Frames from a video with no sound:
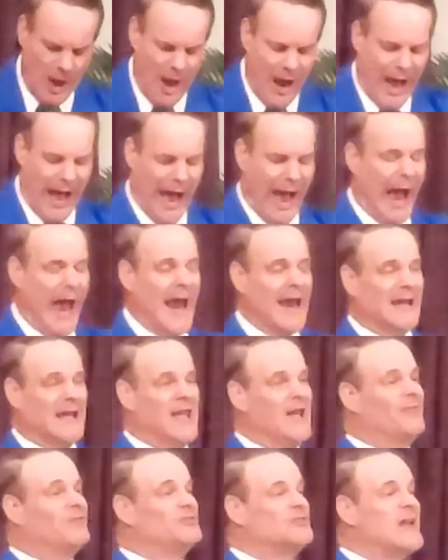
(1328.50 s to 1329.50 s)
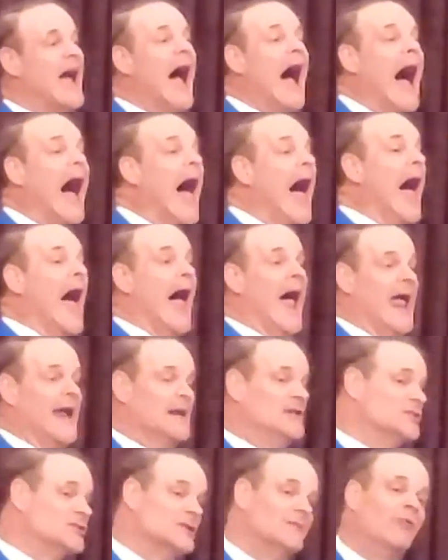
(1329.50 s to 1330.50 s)
I give
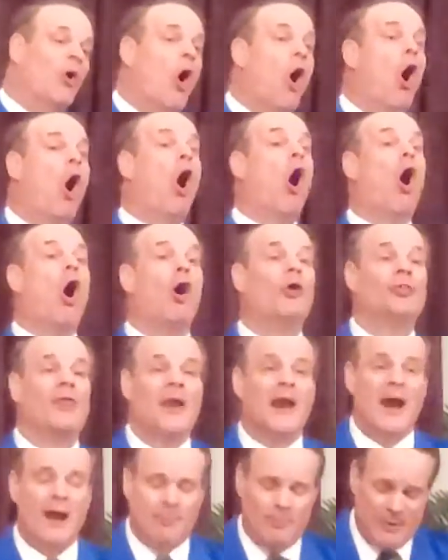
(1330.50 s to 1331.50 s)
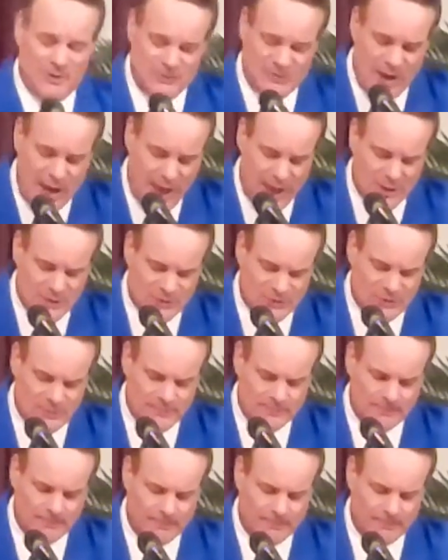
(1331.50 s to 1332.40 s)
tithes of all that I possess.